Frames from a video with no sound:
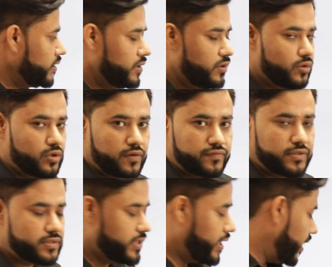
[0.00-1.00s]
a look of
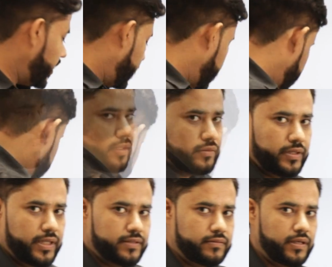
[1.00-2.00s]
the scale. Now the
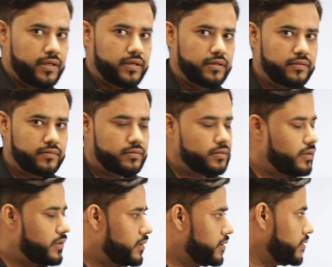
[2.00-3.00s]
next thing is,
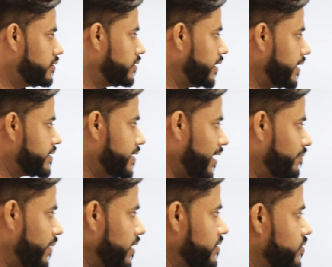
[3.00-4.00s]
uh, the next
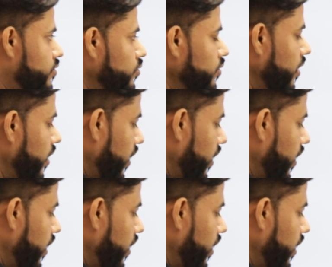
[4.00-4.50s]
step is to